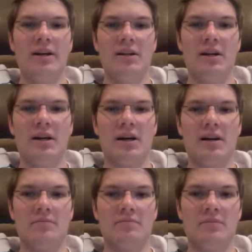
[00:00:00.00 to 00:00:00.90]

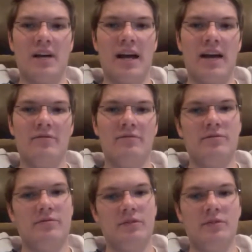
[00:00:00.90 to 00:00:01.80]
I have
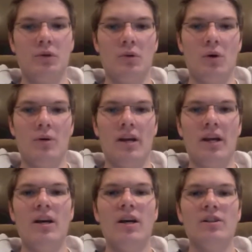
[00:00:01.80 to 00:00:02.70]
a few
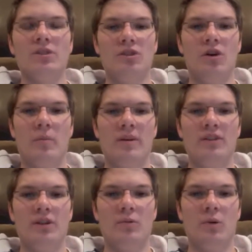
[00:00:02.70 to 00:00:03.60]
already. So
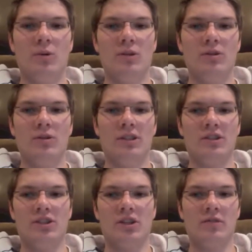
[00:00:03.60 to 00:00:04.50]
basically what we'll do is I'll
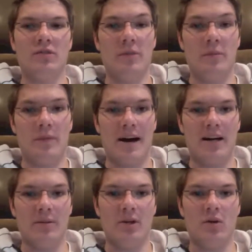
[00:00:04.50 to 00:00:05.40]
start from the
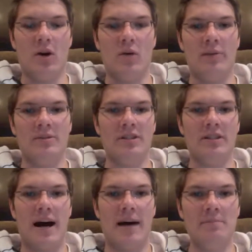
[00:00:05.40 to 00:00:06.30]
bottom and go all the way up to the
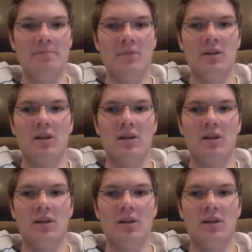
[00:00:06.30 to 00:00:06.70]
top.